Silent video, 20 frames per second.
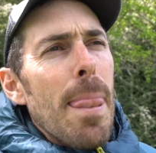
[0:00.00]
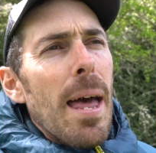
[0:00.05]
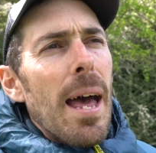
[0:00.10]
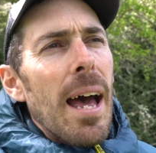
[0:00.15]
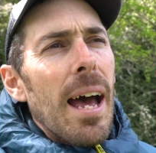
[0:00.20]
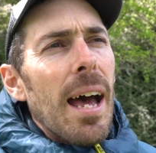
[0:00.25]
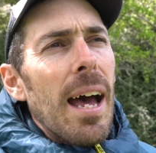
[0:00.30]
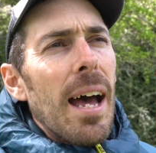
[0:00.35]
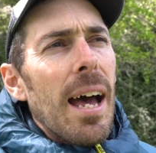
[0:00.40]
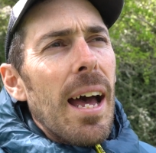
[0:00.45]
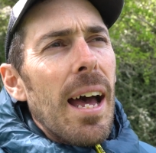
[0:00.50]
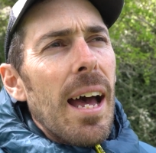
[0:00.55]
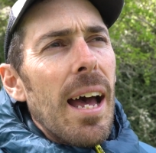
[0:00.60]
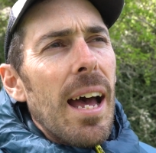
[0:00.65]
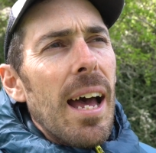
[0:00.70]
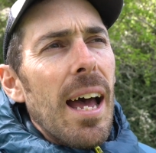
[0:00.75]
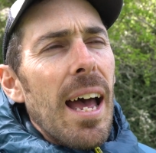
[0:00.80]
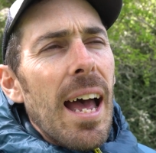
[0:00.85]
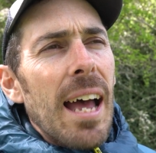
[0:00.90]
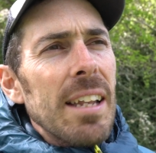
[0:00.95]

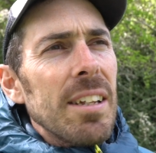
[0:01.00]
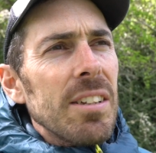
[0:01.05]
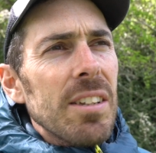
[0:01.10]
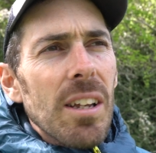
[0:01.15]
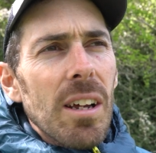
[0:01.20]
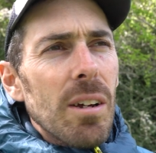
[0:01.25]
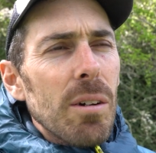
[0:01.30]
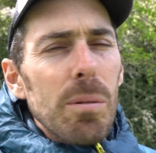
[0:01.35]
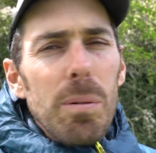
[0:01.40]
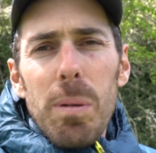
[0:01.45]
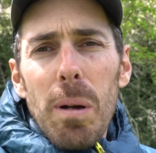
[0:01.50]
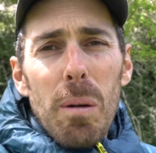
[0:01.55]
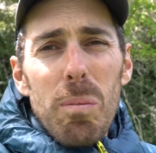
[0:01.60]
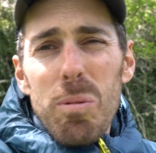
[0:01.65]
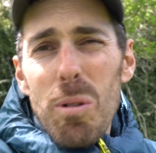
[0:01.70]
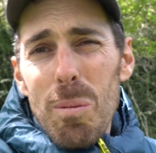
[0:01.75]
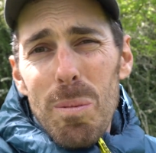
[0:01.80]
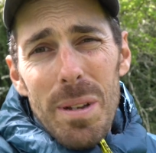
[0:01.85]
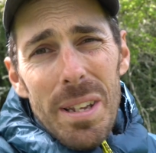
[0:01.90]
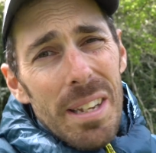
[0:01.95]
And I'll
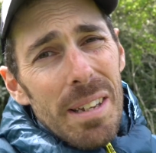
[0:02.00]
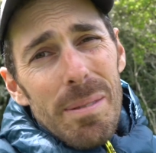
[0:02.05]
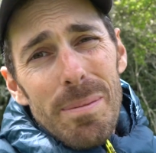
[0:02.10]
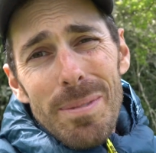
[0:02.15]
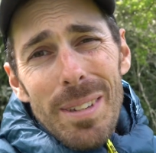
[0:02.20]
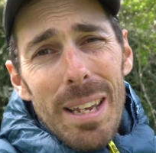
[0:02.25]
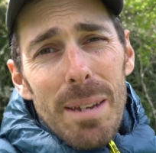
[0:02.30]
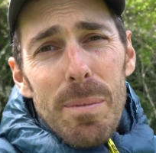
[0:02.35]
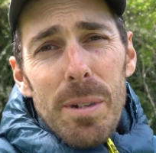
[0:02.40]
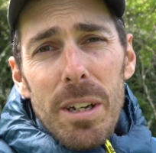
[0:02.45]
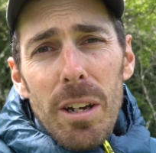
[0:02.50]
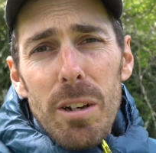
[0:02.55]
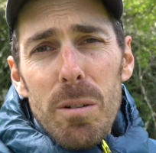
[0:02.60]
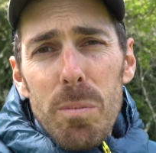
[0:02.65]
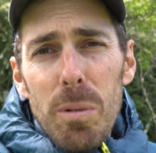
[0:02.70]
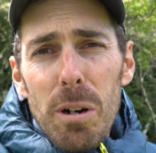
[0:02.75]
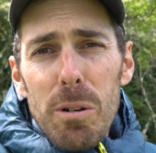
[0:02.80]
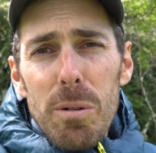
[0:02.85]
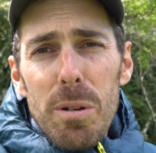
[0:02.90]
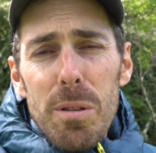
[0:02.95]
probably take my
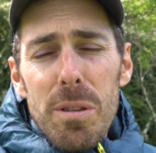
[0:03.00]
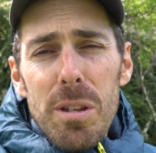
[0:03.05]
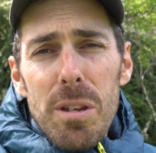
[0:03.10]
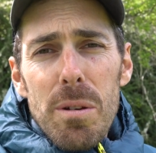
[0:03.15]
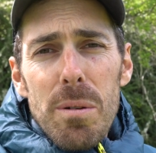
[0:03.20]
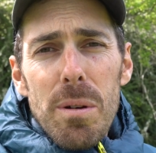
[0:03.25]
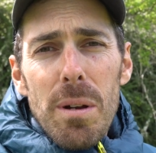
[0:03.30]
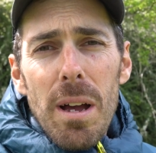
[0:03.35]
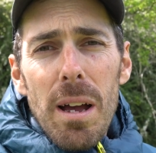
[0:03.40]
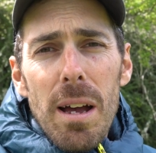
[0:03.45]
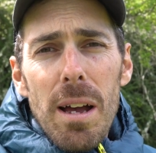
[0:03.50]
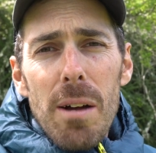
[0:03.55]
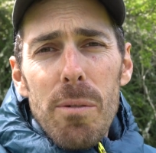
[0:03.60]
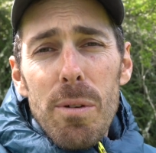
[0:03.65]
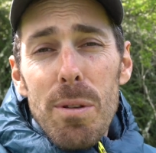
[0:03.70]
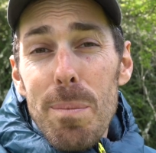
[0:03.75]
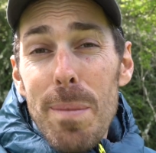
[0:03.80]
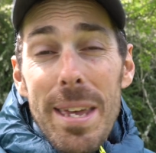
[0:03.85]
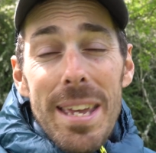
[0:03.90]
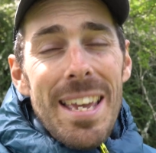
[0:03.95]
GoPro
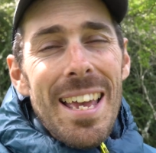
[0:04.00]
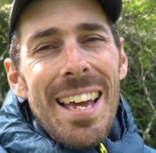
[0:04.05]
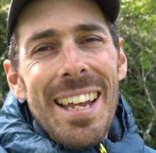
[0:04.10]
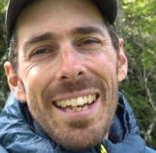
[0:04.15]
with me